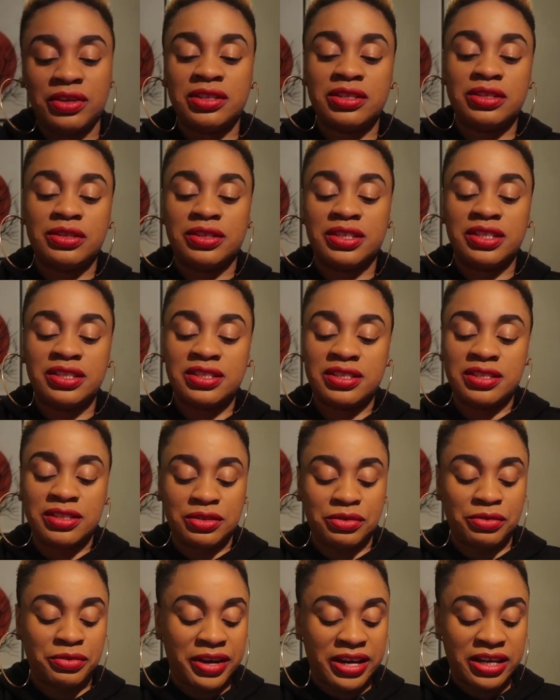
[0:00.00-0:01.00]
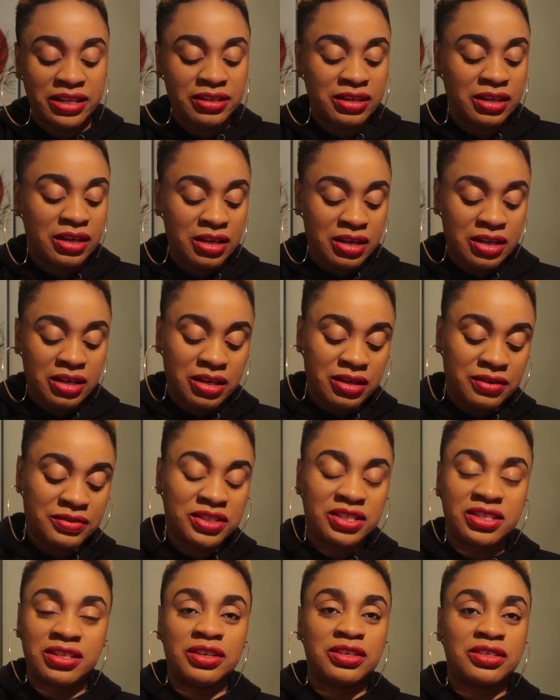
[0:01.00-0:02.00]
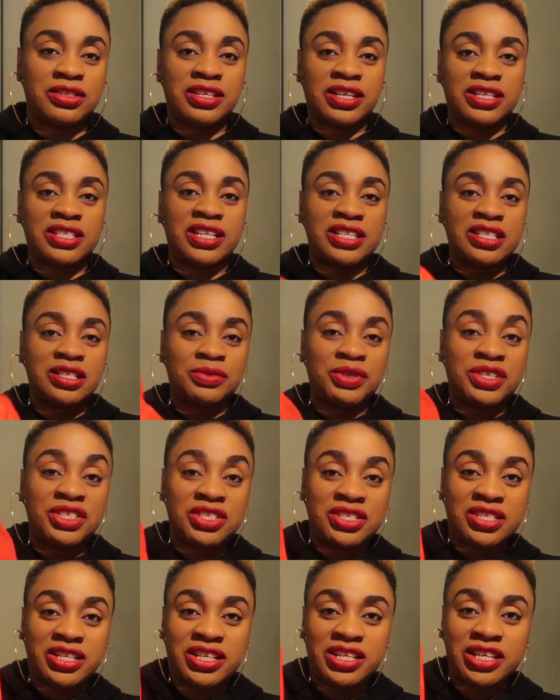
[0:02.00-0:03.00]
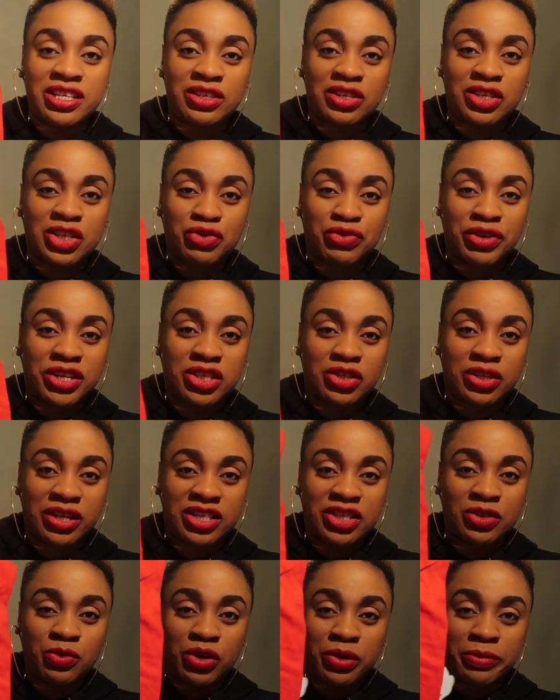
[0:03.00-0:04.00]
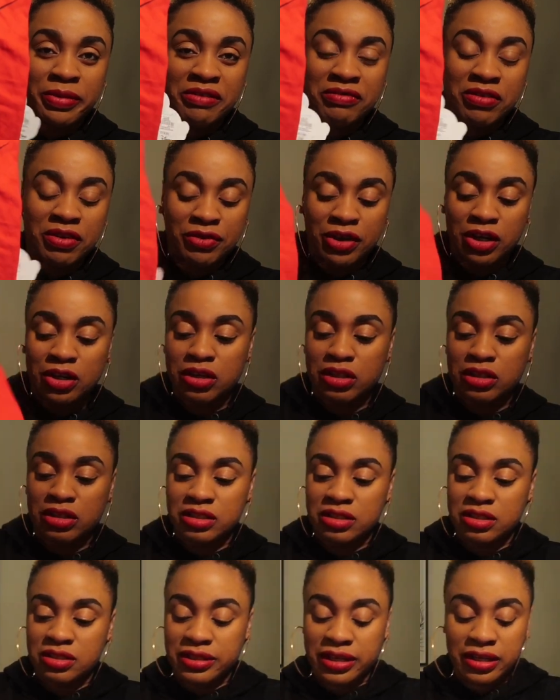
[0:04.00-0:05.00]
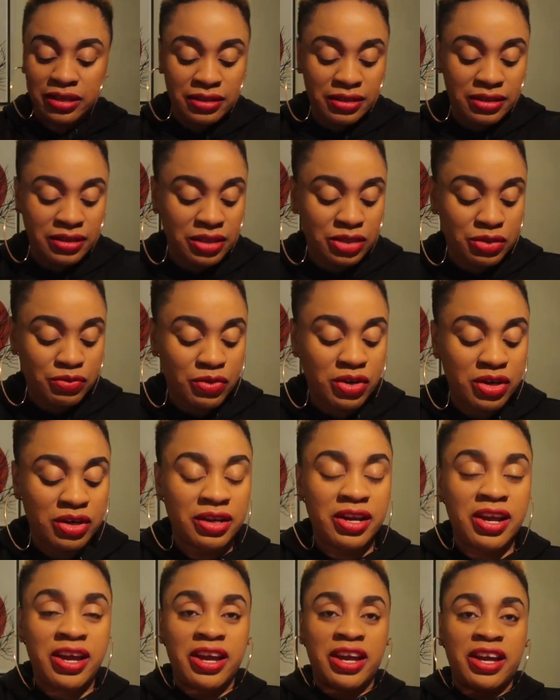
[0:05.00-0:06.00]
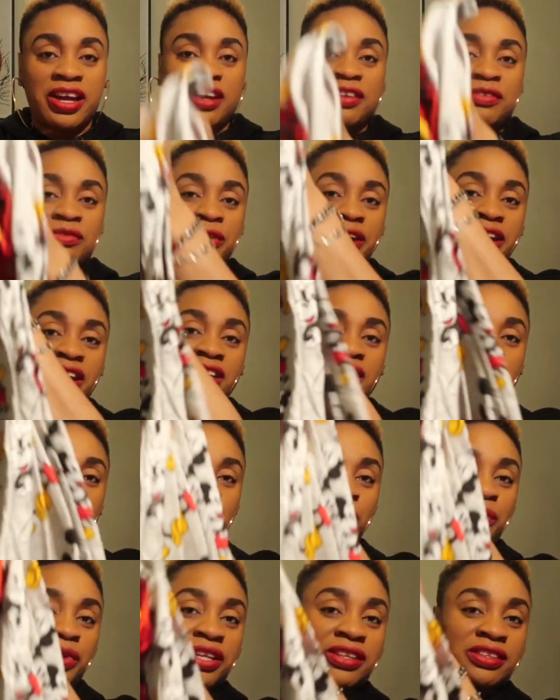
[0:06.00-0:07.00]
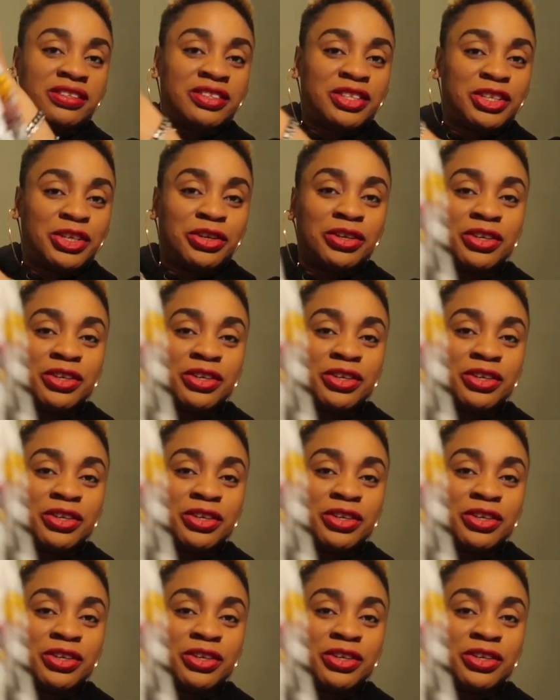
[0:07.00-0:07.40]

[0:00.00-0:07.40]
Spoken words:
So this is the red. Obviously, I was excited when she said yellow because red is actually one of my favorite colors. So I got this one in red with the